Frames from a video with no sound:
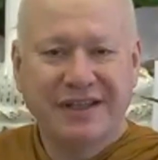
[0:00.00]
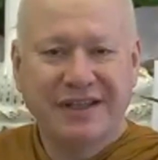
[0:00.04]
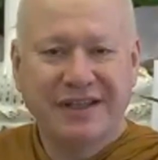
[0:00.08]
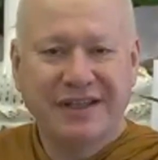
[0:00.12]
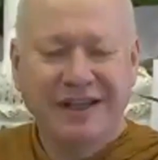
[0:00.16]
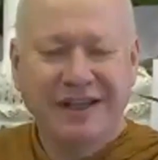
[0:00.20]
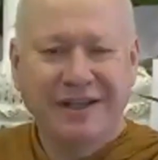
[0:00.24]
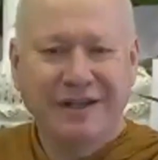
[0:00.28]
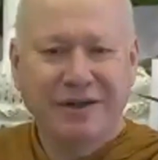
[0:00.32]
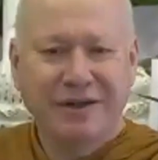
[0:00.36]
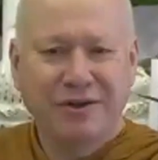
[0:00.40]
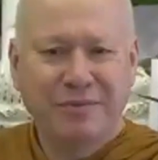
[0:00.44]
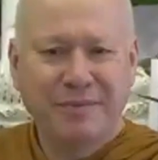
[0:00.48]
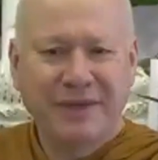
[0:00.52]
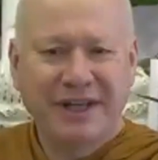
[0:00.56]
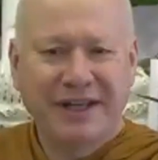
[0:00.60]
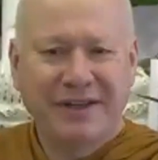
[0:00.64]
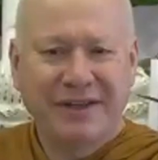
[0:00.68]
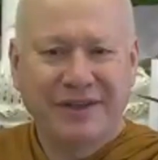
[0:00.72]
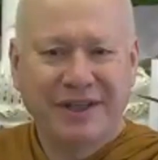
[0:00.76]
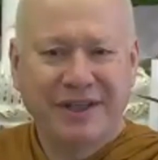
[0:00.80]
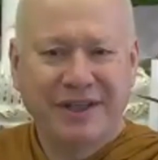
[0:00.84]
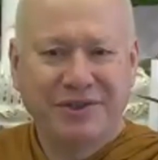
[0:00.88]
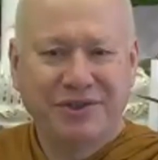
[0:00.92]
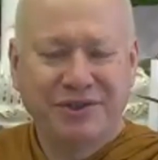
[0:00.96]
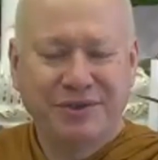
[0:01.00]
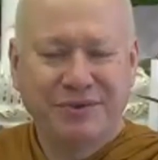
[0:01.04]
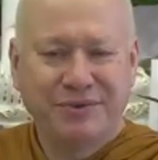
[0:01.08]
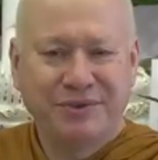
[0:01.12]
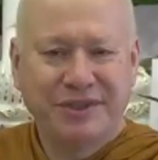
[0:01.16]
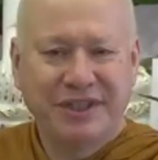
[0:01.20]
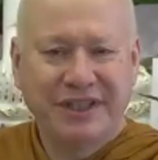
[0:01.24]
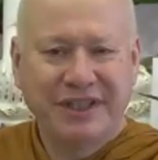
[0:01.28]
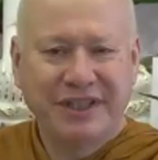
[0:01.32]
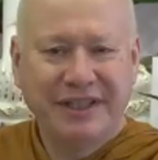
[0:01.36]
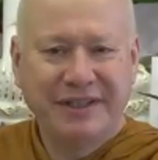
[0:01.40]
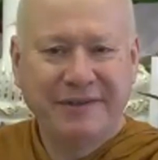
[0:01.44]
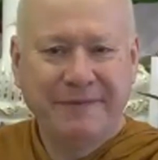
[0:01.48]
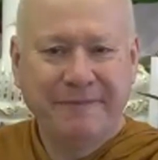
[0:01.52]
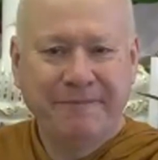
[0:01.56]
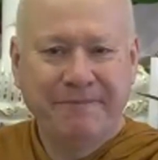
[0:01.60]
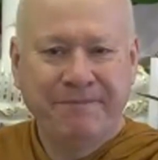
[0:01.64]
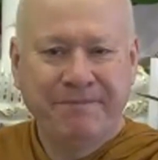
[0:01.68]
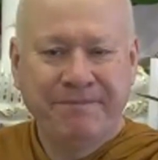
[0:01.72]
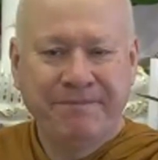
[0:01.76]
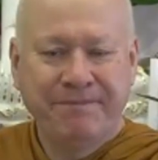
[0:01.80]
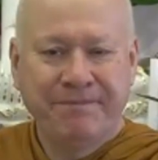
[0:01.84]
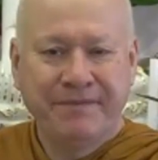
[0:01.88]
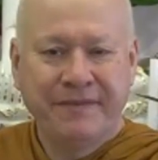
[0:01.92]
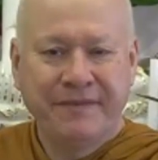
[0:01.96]
They go about their duty
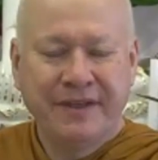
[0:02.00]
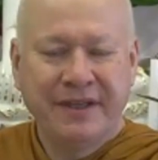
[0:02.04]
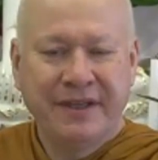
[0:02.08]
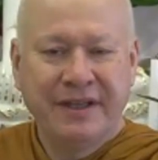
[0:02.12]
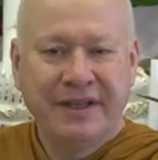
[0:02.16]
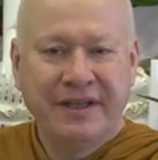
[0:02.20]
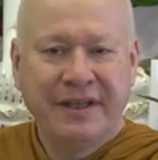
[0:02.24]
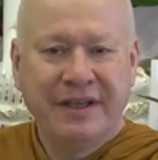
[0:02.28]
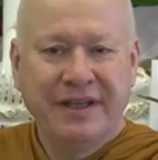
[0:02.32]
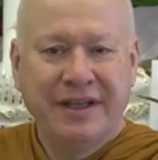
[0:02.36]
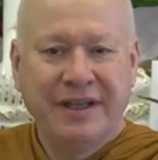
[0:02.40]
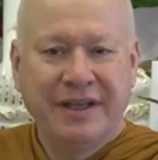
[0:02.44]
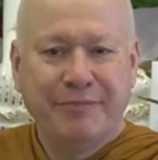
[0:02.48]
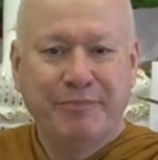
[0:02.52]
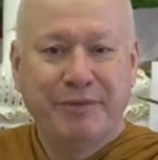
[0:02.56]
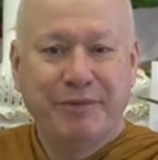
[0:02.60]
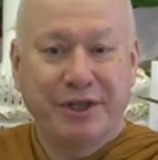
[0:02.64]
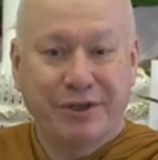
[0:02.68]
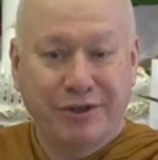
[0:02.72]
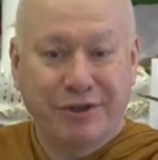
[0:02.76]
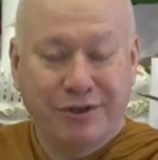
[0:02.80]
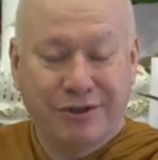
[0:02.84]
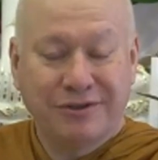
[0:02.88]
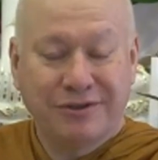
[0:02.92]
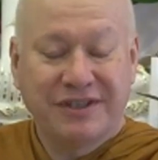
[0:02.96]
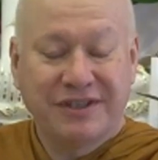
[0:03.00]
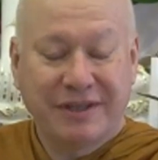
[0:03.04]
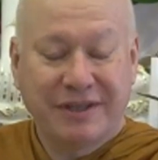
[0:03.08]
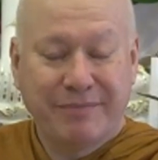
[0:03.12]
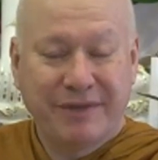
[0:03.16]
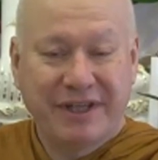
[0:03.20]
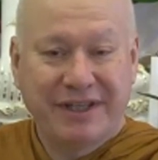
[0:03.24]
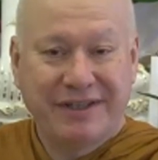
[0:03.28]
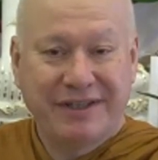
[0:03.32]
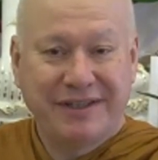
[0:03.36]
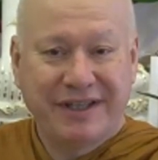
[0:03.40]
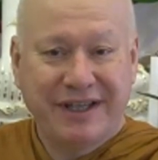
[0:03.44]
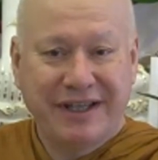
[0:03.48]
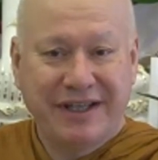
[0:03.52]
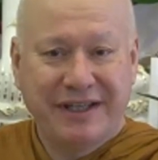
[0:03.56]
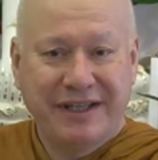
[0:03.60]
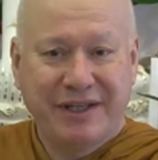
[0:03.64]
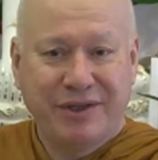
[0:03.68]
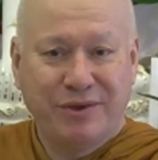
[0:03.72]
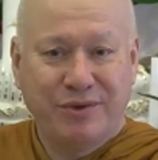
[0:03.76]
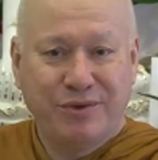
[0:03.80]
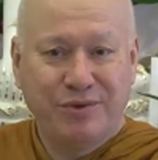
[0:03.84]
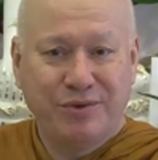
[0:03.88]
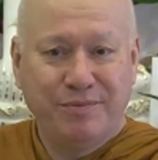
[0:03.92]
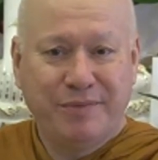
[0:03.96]
because they're
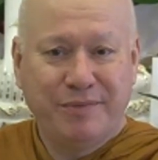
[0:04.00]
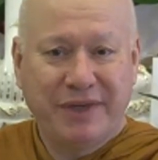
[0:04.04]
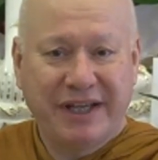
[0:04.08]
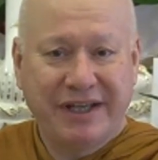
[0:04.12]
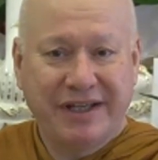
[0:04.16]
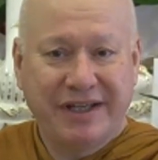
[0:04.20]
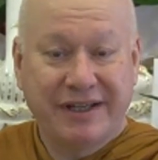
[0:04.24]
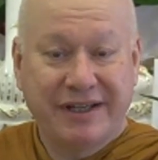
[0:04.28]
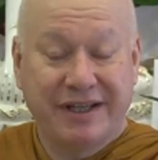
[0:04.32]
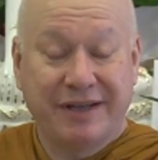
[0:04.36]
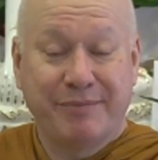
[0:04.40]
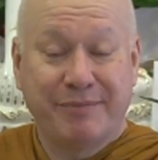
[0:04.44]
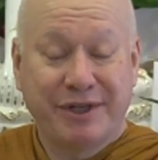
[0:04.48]
maintaining upekkha,